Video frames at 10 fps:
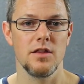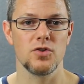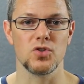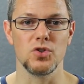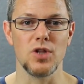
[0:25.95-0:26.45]

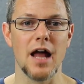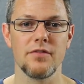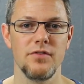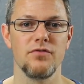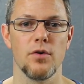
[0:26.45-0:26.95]
There's a lot
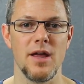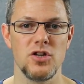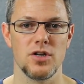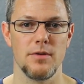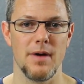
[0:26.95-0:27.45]
of
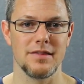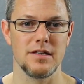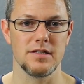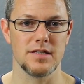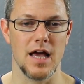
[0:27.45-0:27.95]
information about
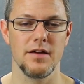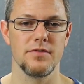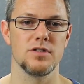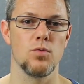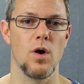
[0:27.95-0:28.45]
the design
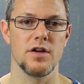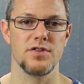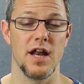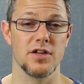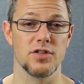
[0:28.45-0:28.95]
of this
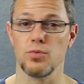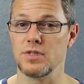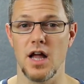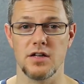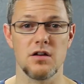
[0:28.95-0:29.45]
watch that actually
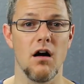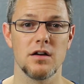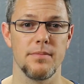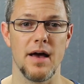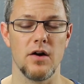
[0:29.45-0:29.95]
was not
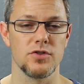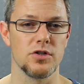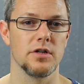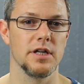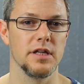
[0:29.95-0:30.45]
talked about
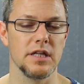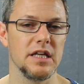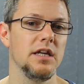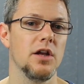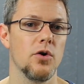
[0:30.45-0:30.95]
during the
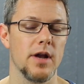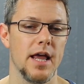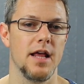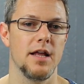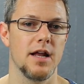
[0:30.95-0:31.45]
keynote,
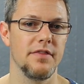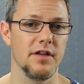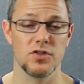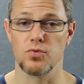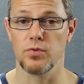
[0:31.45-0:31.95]
and I
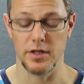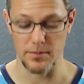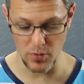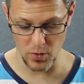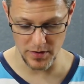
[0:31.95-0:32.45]
think it's really
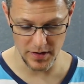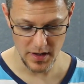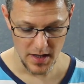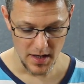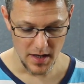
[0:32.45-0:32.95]
important
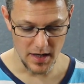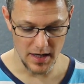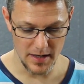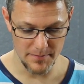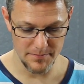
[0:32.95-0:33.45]

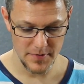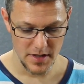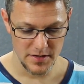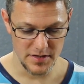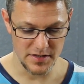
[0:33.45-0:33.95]

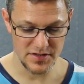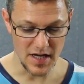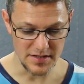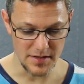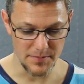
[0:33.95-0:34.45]
to
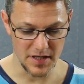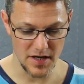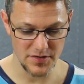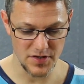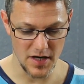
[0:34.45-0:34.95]
discuss it
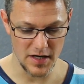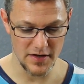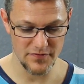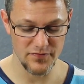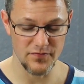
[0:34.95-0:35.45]
because
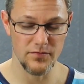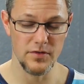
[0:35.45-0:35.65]
of,